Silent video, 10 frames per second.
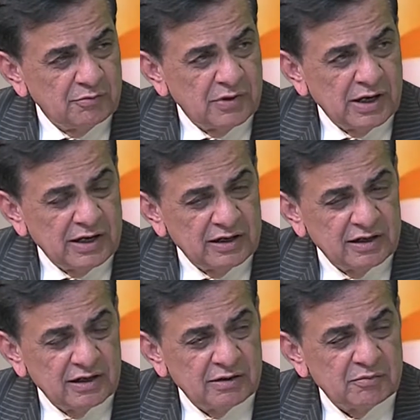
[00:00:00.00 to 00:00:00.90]

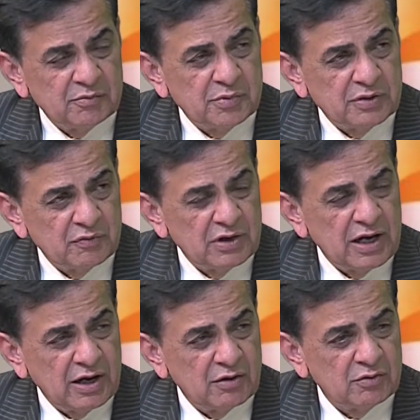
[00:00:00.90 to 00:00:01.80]
and but we
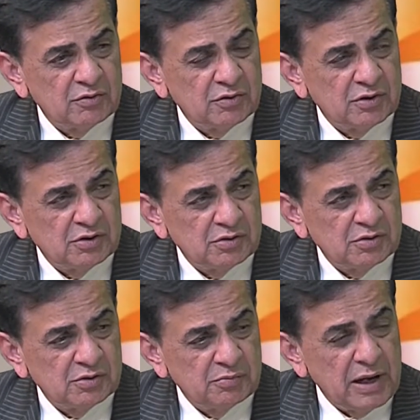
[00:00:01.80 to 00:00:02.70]
have
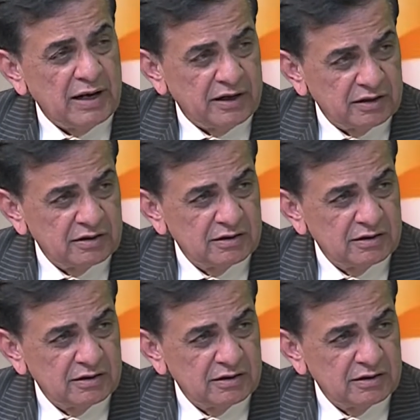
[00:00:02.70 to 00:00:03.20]
ballot,